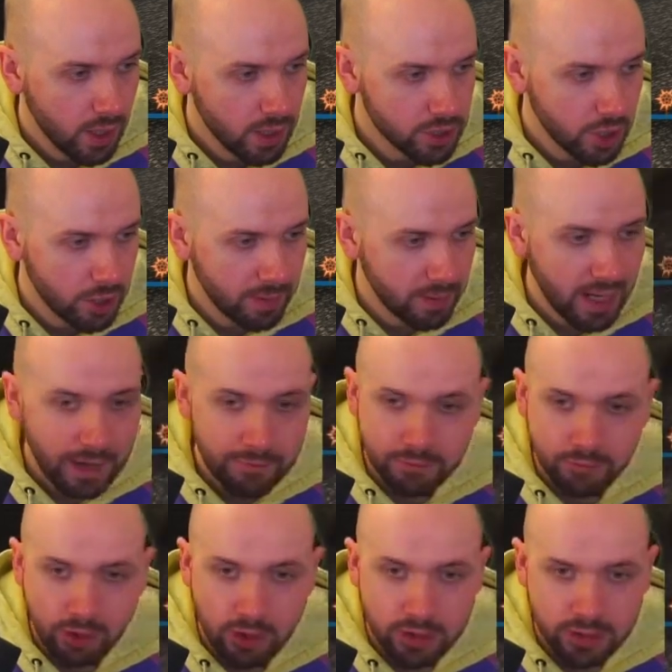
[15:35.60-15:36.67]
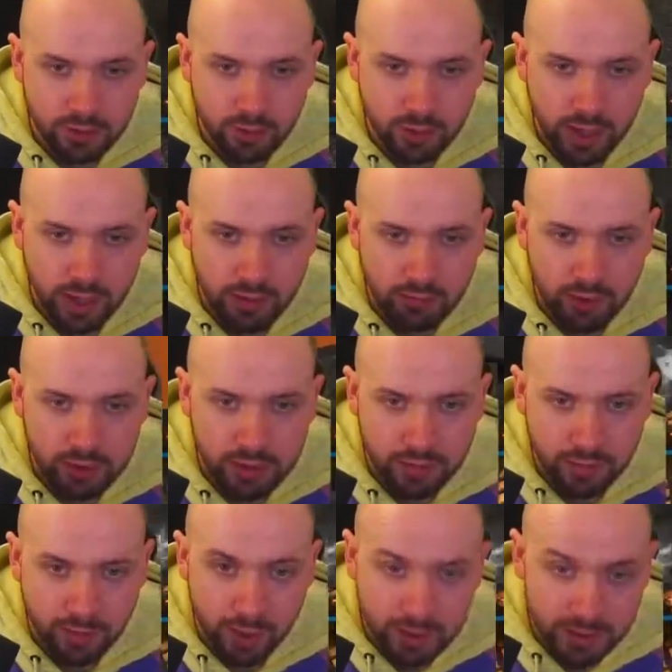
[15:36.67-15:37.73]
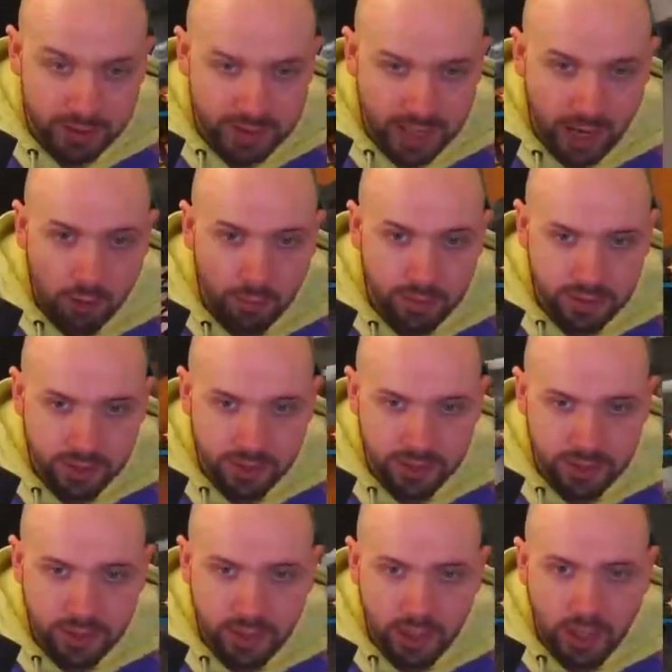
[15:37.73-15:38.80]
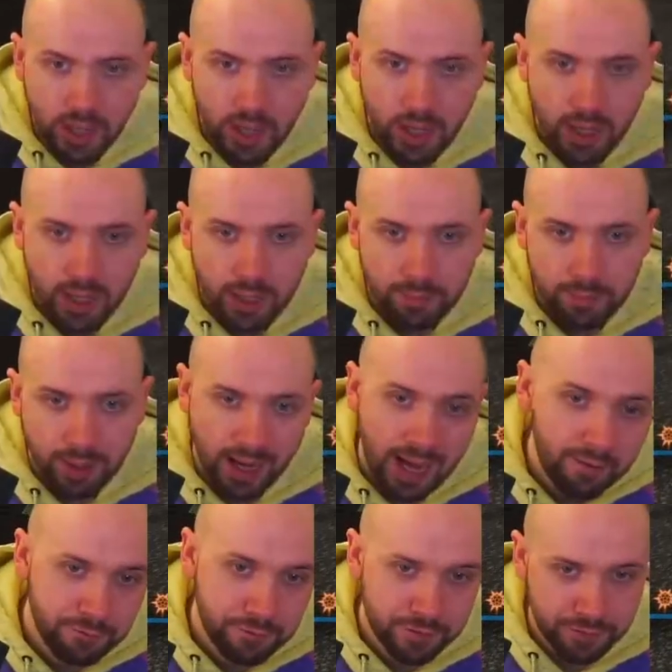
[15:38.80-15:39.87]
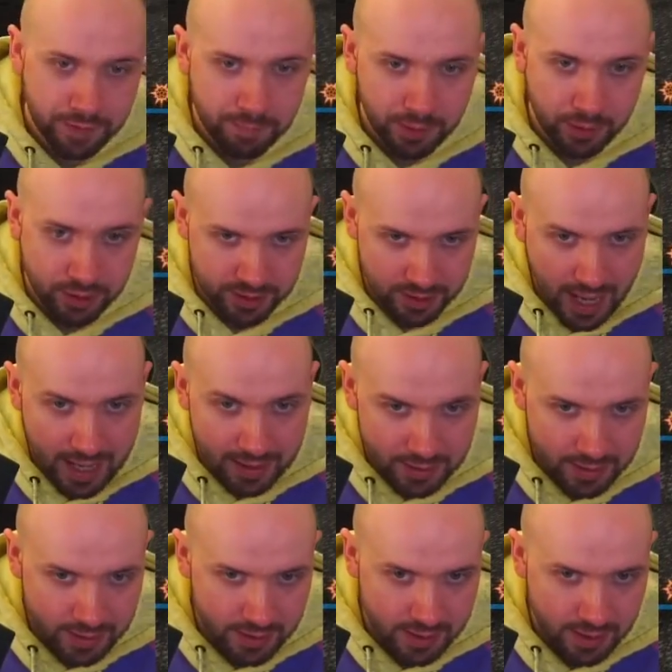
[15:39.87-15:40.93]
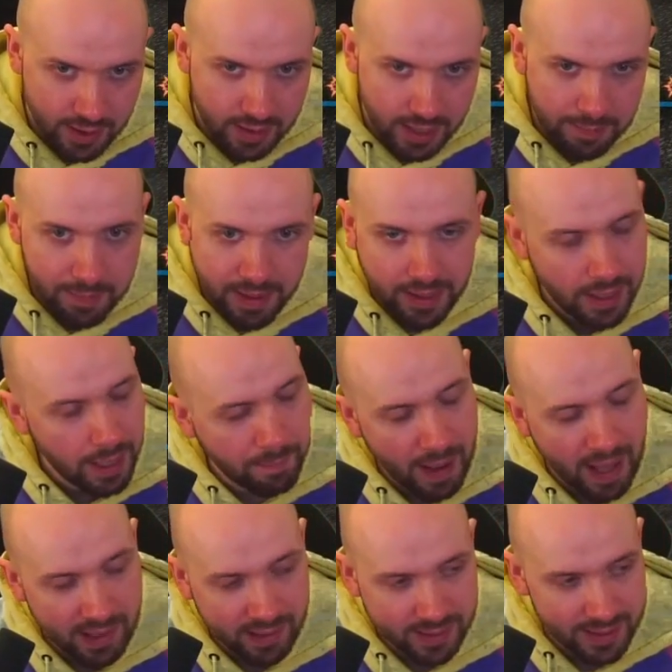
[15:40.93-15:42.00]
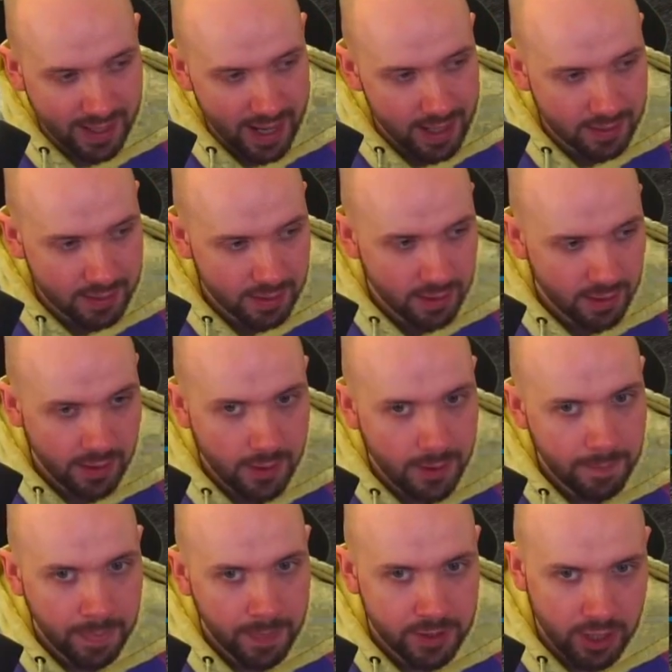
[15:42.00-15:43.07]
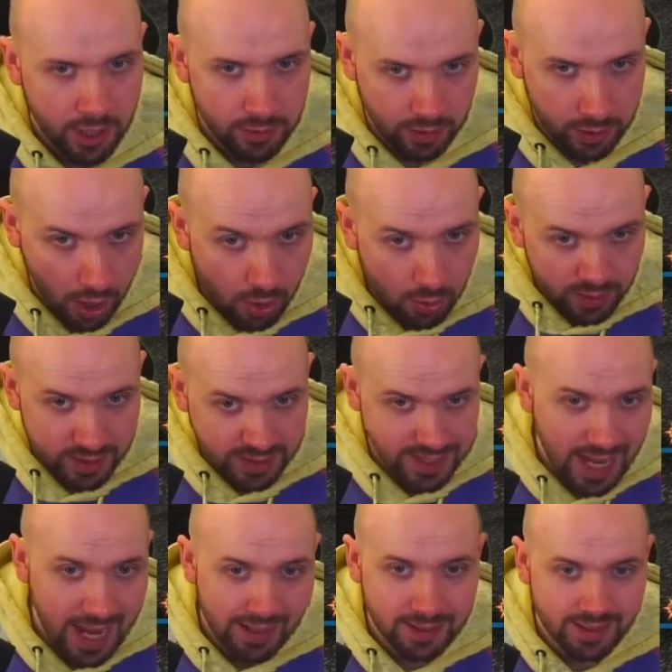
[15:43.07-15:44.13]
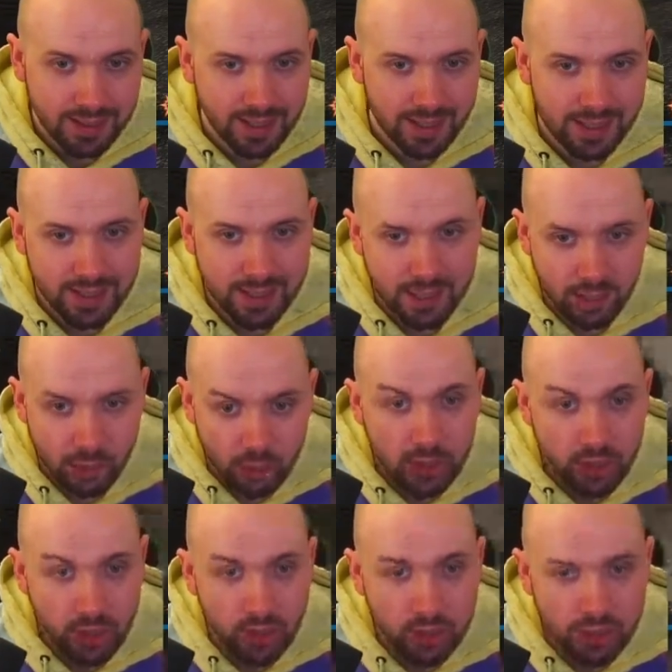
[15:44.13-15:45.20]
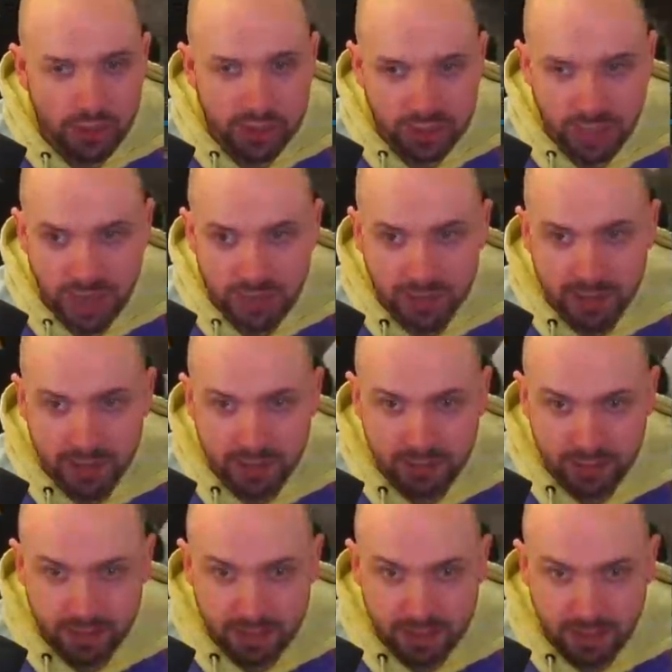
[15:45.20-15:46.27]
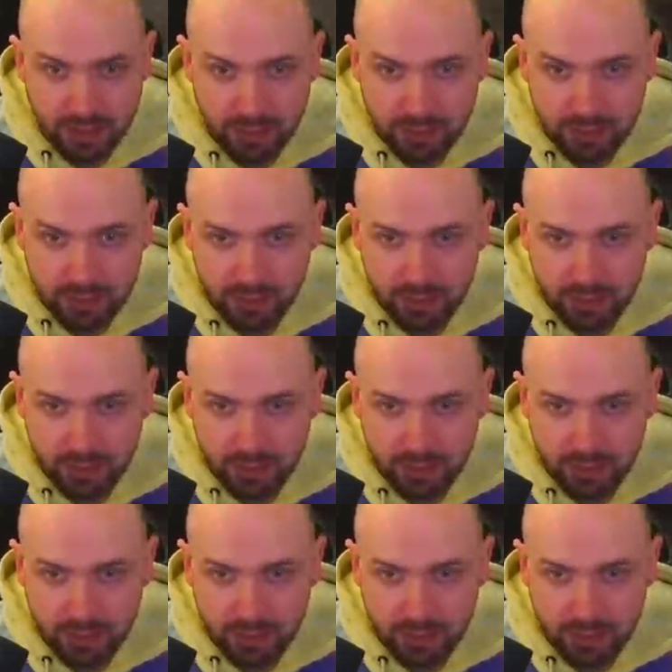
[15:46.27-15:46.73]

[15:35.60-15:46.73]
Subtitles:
It'll be left of right or left right of him. In this position, left of him, because that's the immediate path to net. So the goal is technically... Your goal is technically this side.